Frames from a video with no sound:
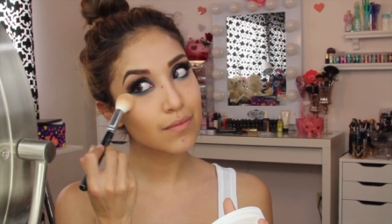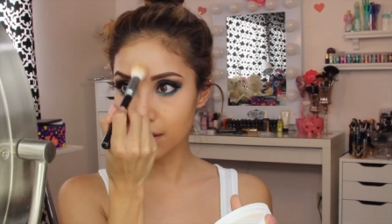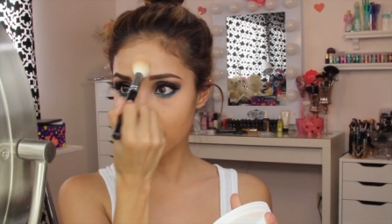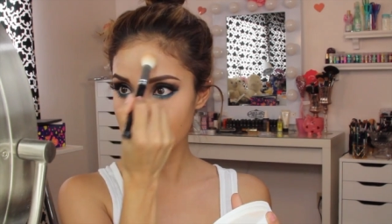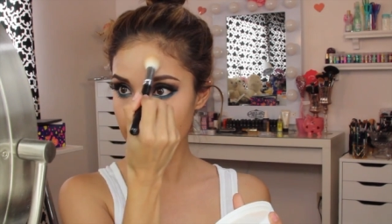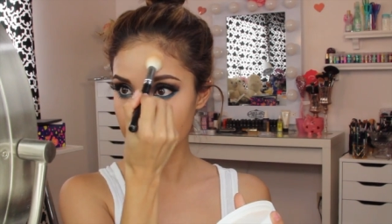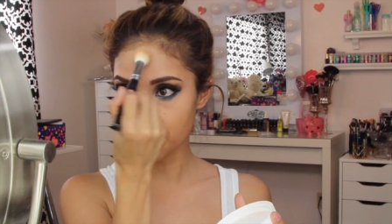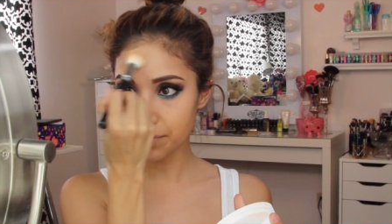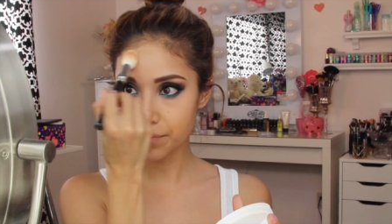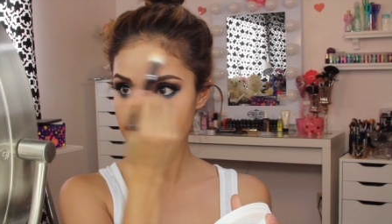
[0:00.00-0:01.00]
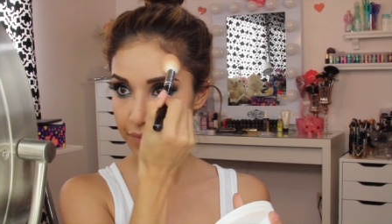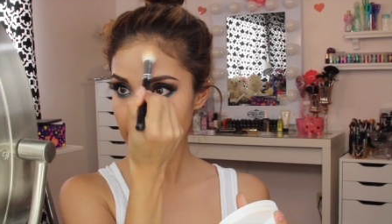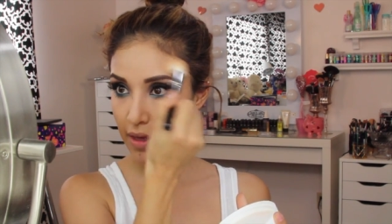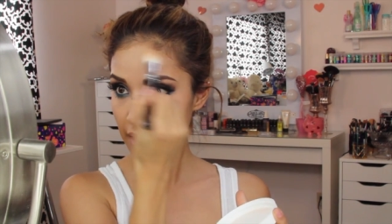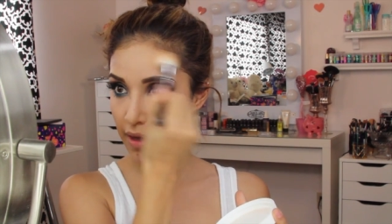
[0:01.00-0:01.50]
And here.
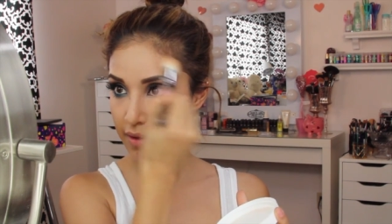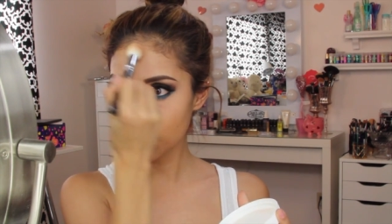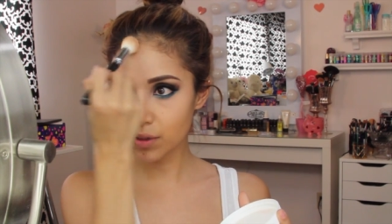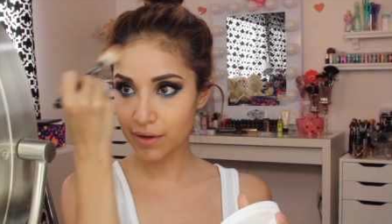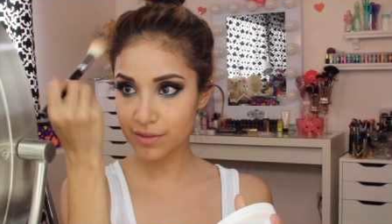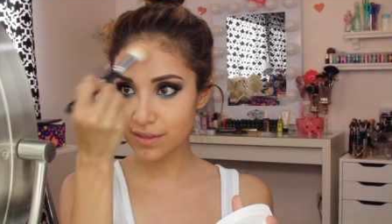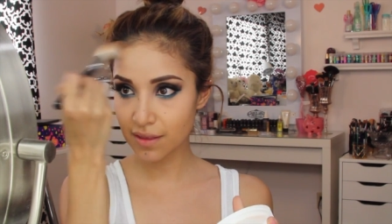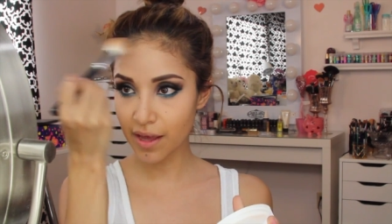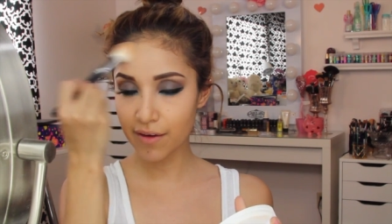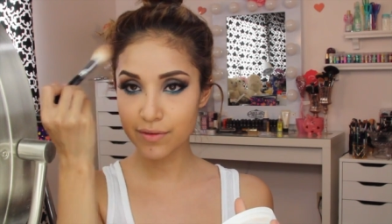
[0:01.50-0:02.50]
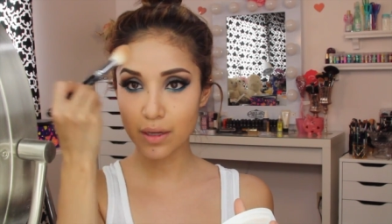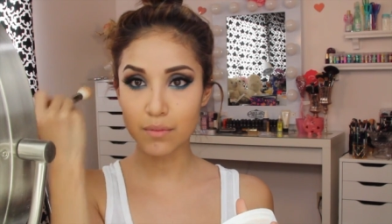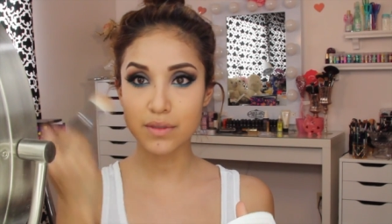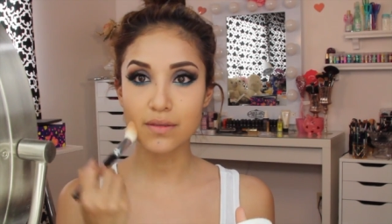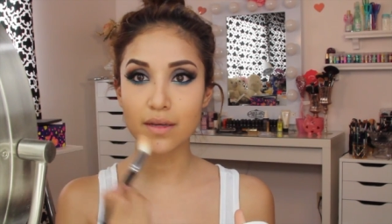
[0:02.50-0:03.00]
And then whatever's left,
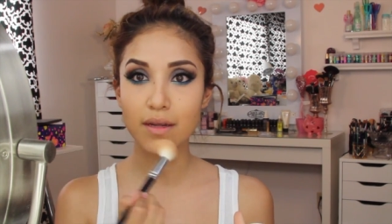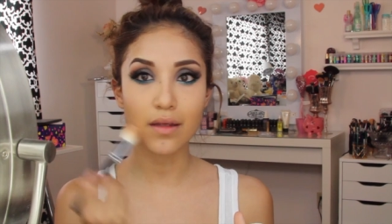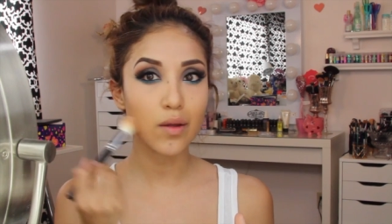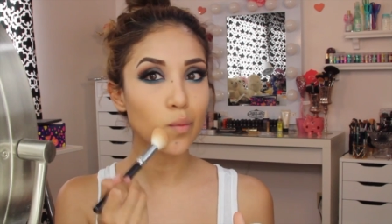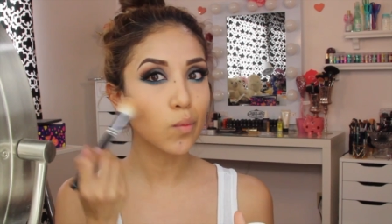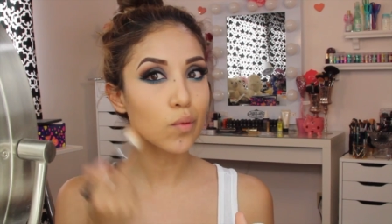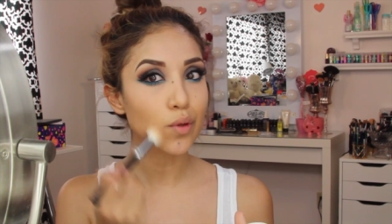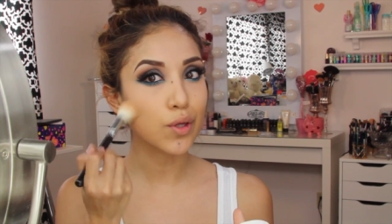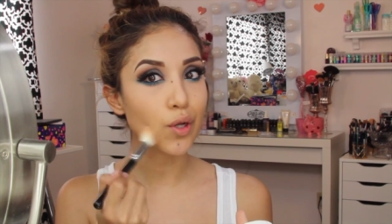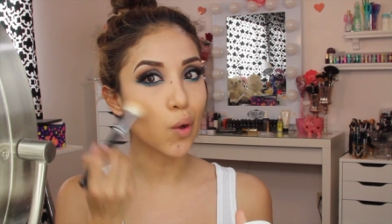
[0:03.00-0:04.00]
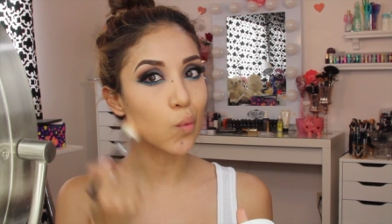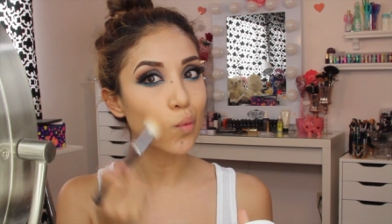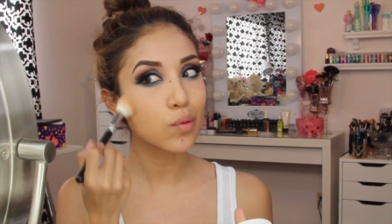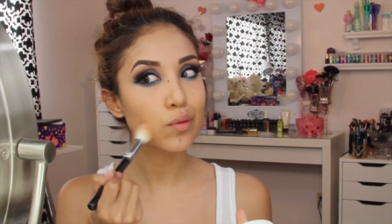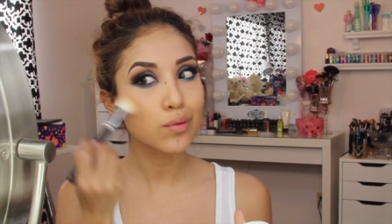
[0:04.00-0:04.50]
I'm just going to, you know,
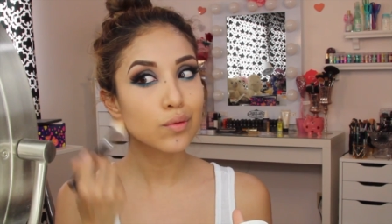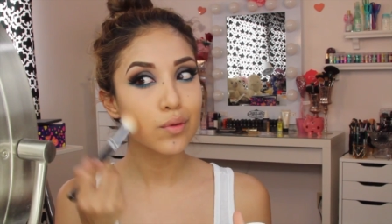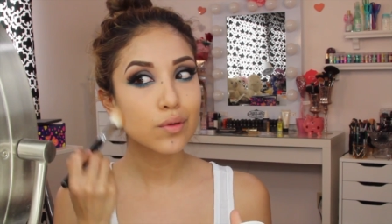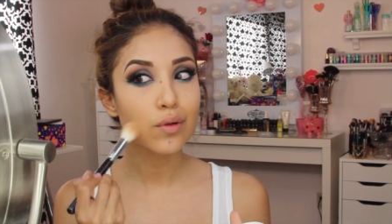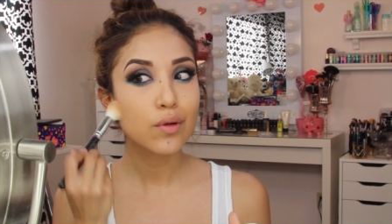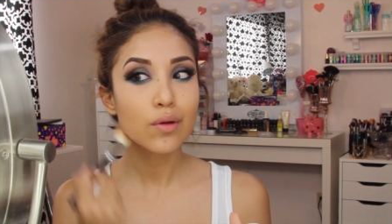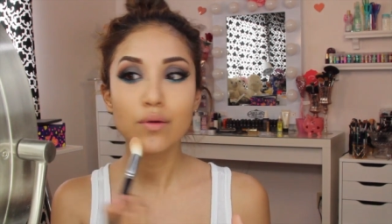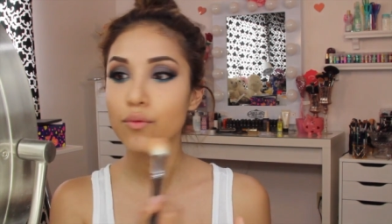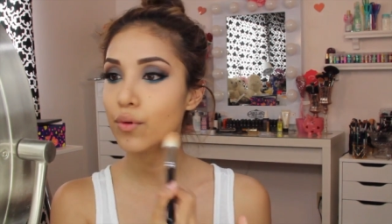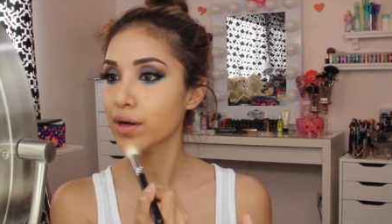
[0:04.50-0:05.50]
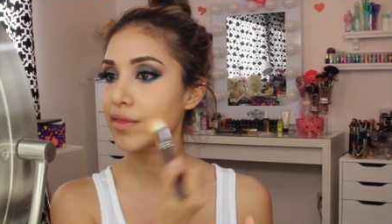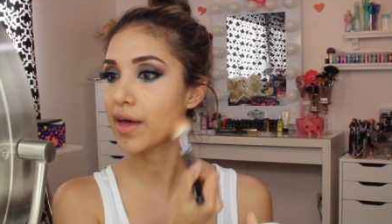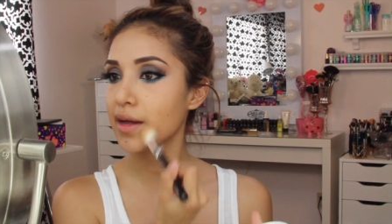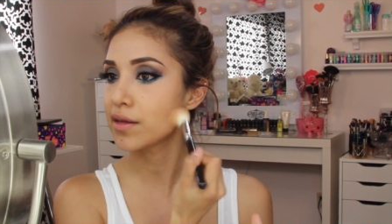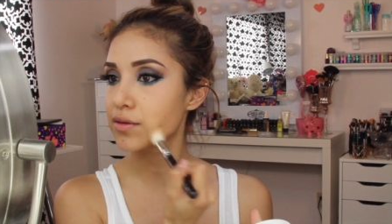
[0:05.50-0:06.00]
work
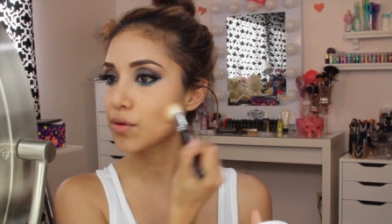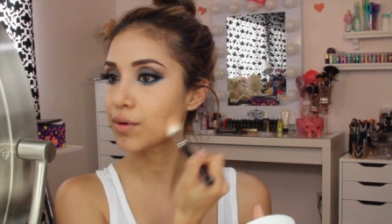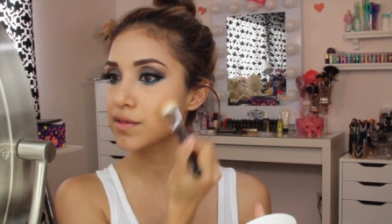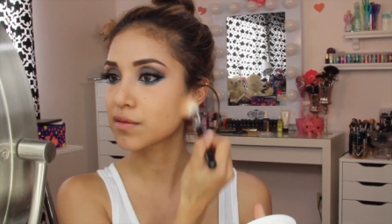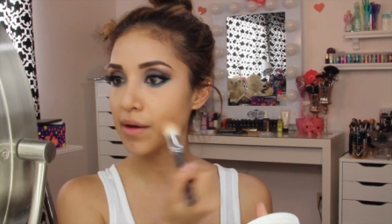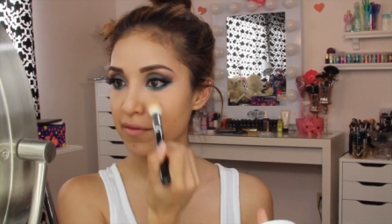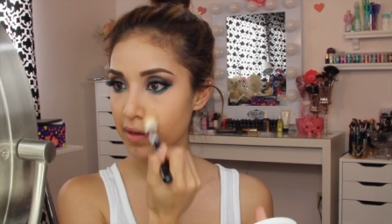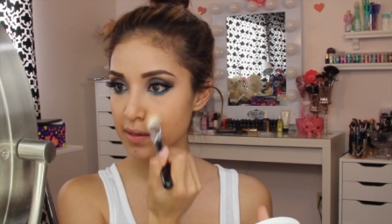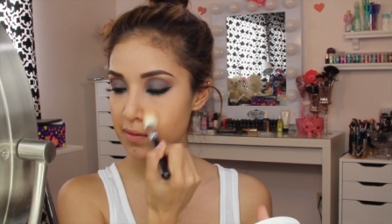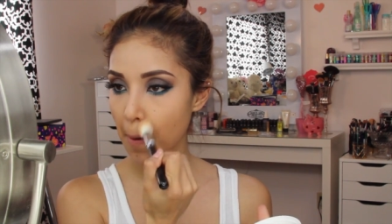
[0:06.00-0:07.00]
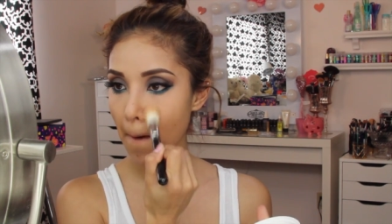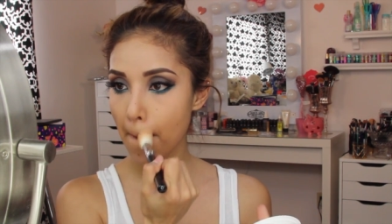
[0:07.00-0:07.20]
that into the rest of my face.